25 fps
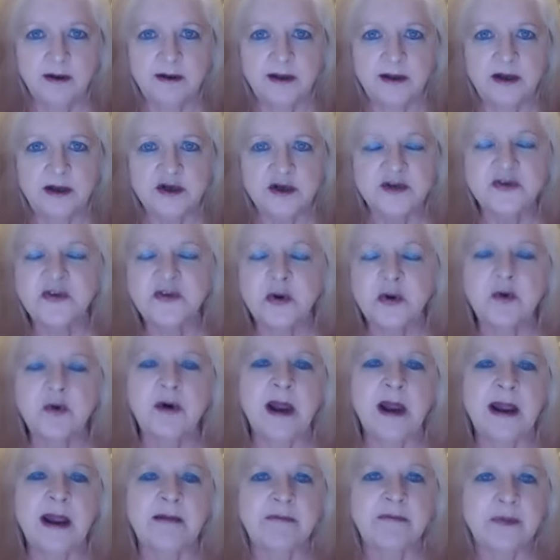They just don't
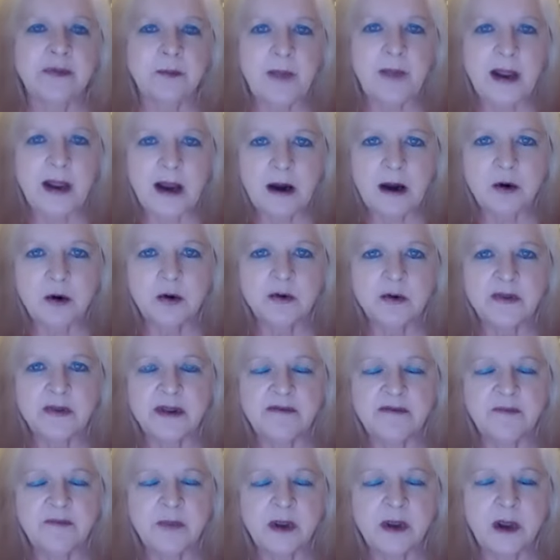have the power.
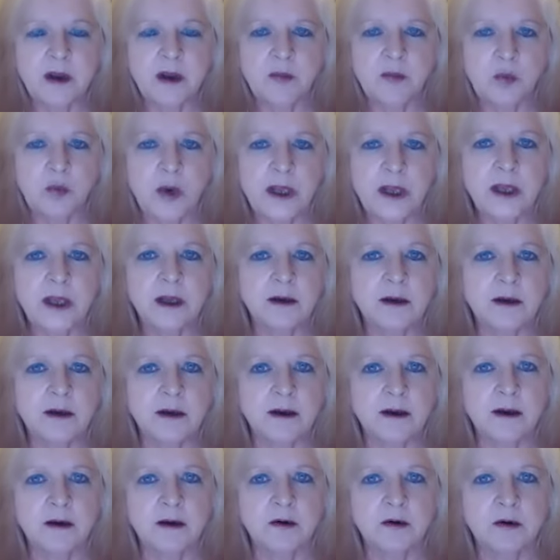They've become
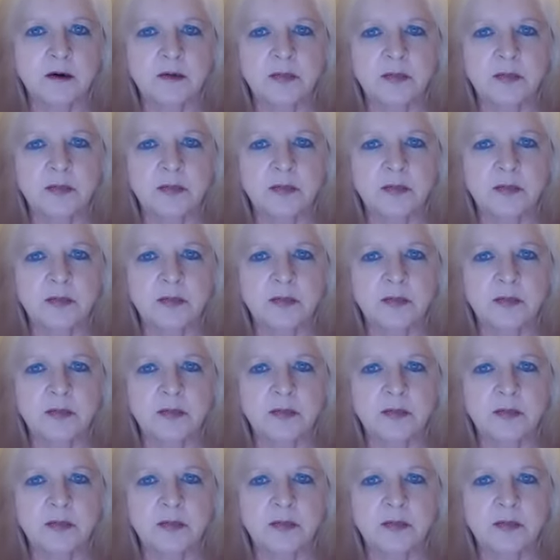weakened and are